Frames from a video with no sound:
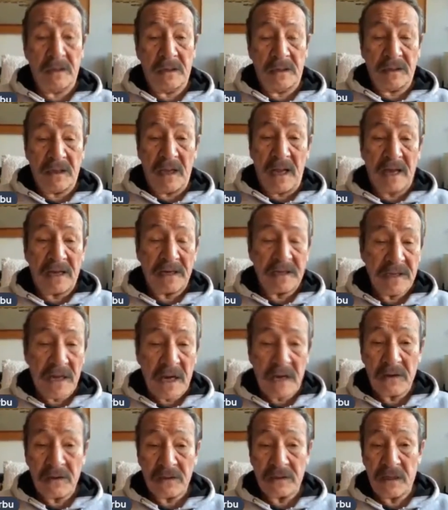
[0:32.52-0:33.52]
The
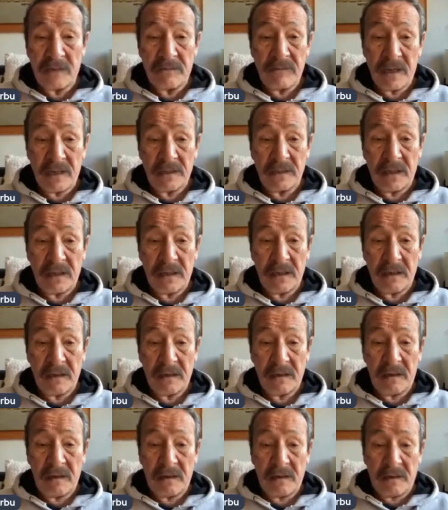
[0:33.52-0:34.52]
Karishaya Samia de.
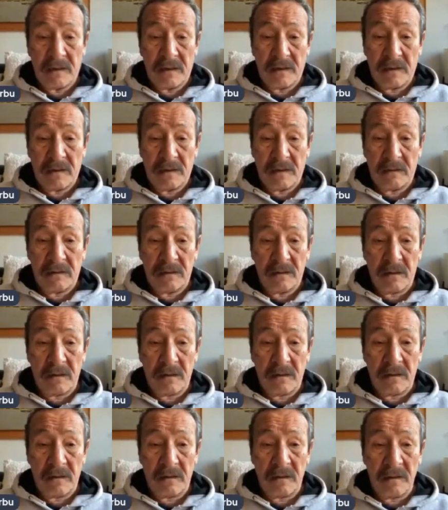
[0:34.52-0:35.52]

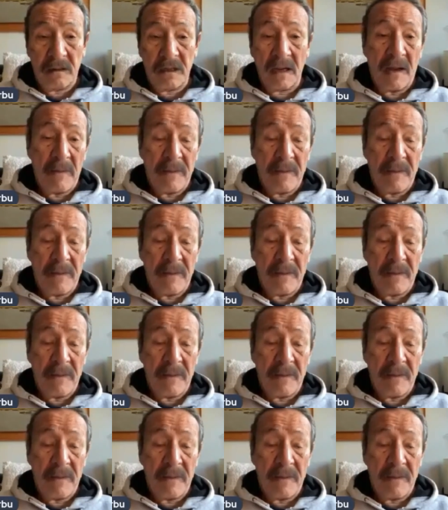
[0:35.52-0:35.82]
Then